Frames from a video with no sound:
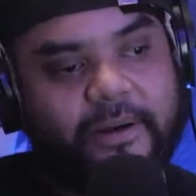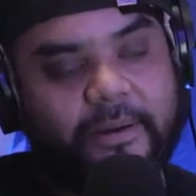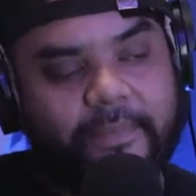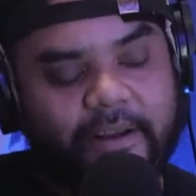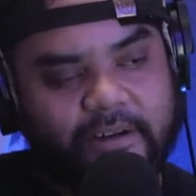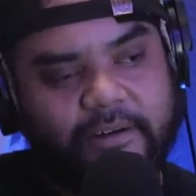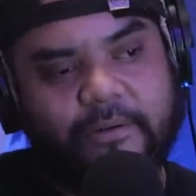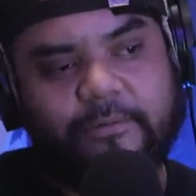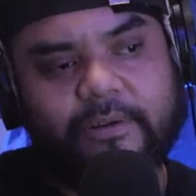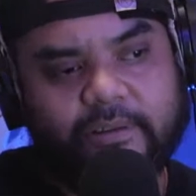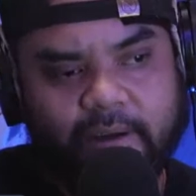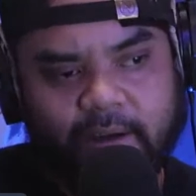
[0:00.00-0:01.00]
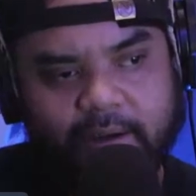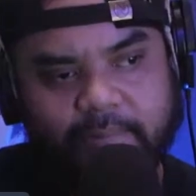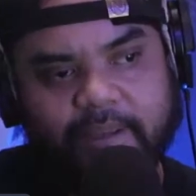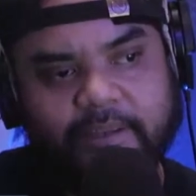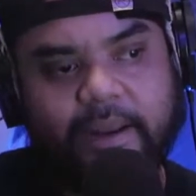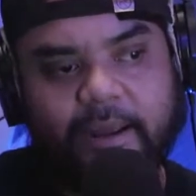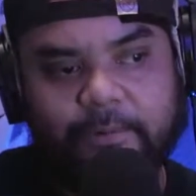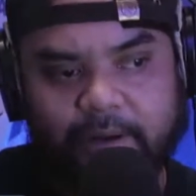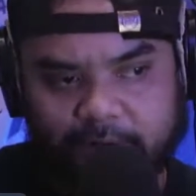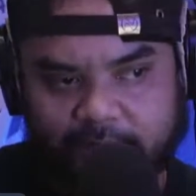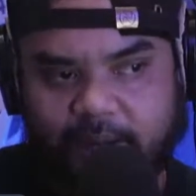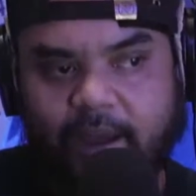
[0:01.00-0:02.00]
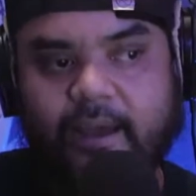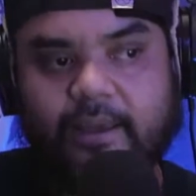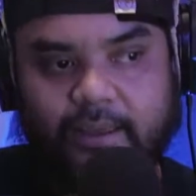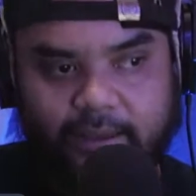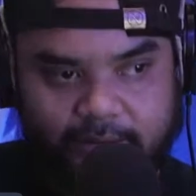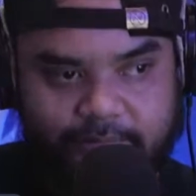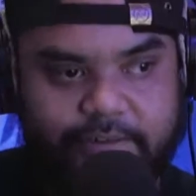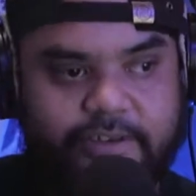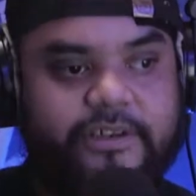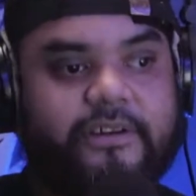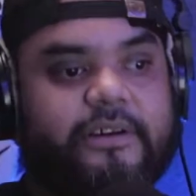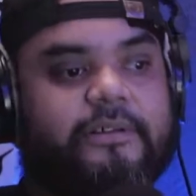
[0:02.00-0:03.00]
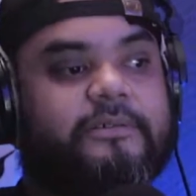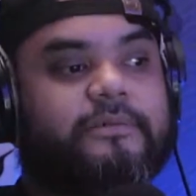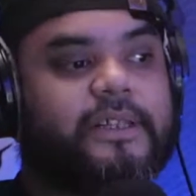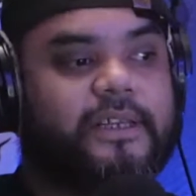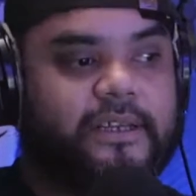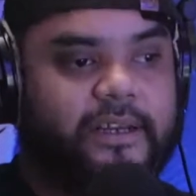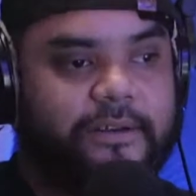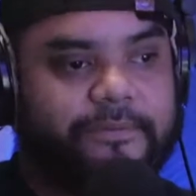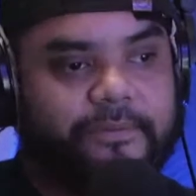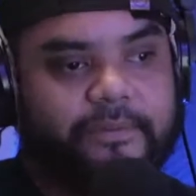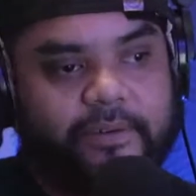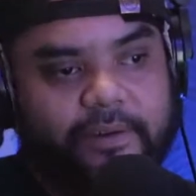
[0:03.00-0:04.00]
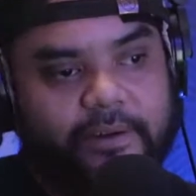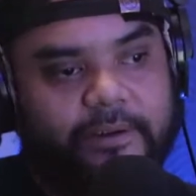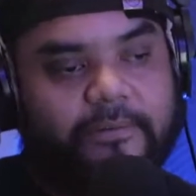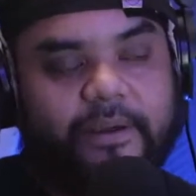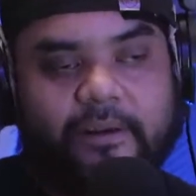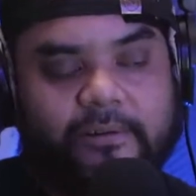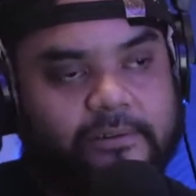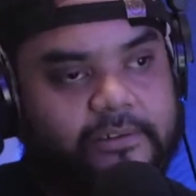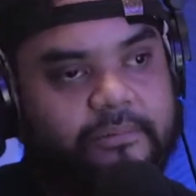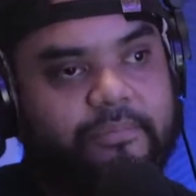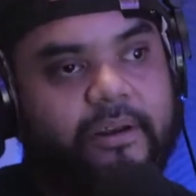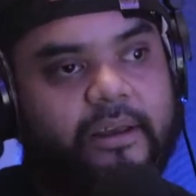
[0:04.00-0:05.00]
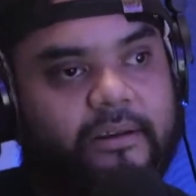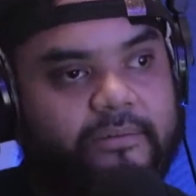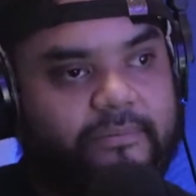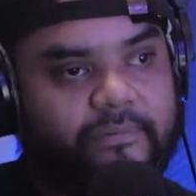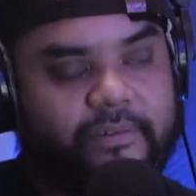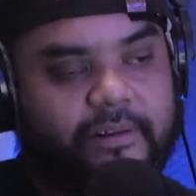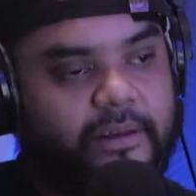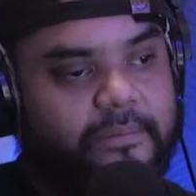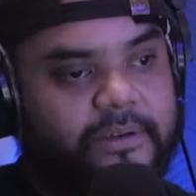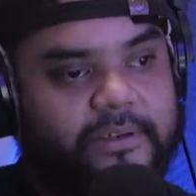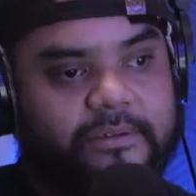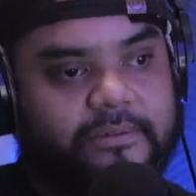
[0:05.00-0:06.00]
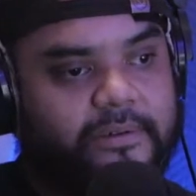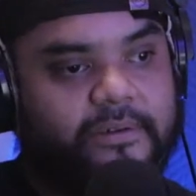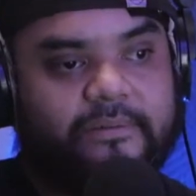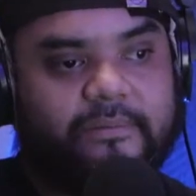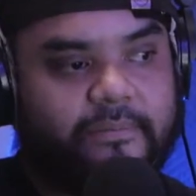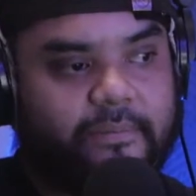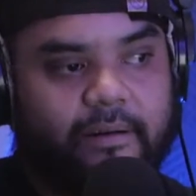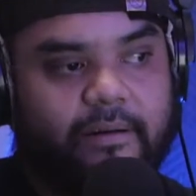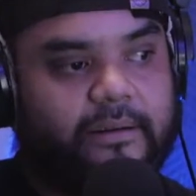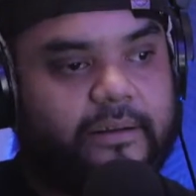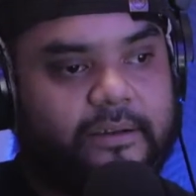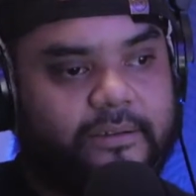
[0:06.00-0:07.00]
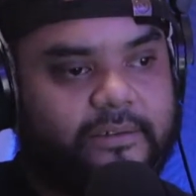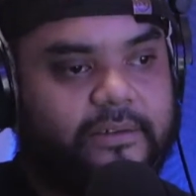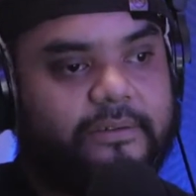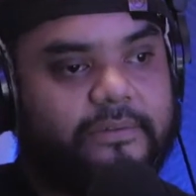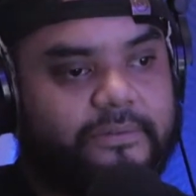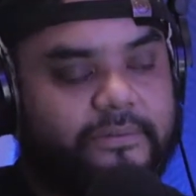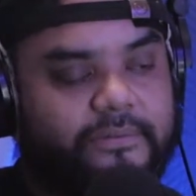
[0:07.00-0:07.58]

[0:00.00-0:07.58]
I'm not sure if I went to Hang Myth, but I went to Hak Hiang for sure. It was really good. We had a whole spread of salamachu and all the good stuff.